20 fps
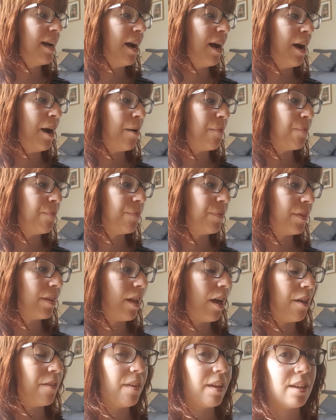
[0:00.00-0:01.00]

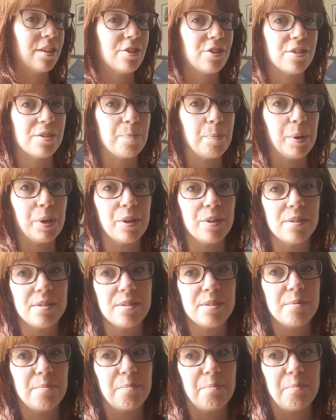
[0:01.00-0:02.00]
I think just
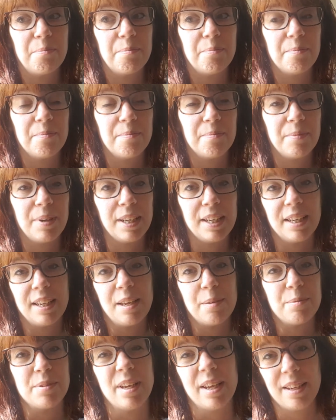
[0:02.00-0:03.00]
because, like I
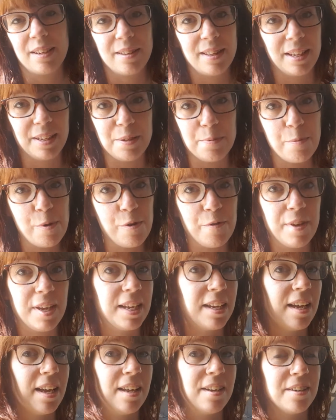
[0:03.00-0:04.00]
keep saying, things are
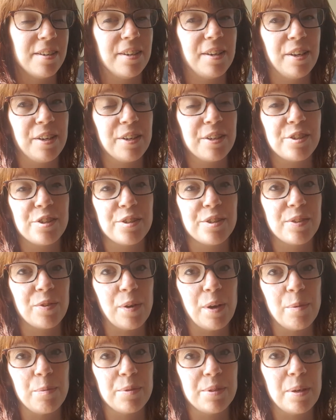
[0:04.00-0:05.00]
moving, and I just thought
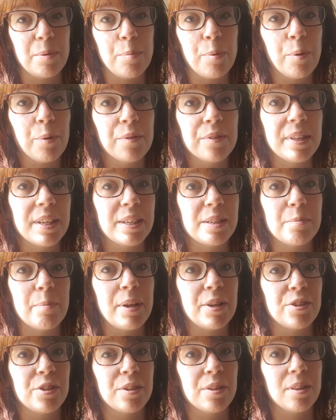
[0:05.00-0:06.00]
it was an important thing to
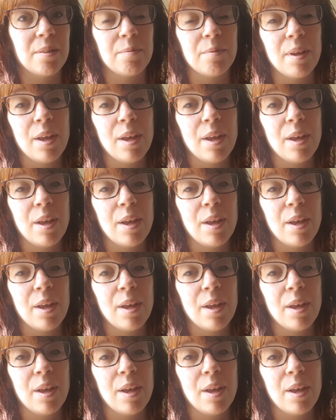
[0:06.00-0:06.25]
mention.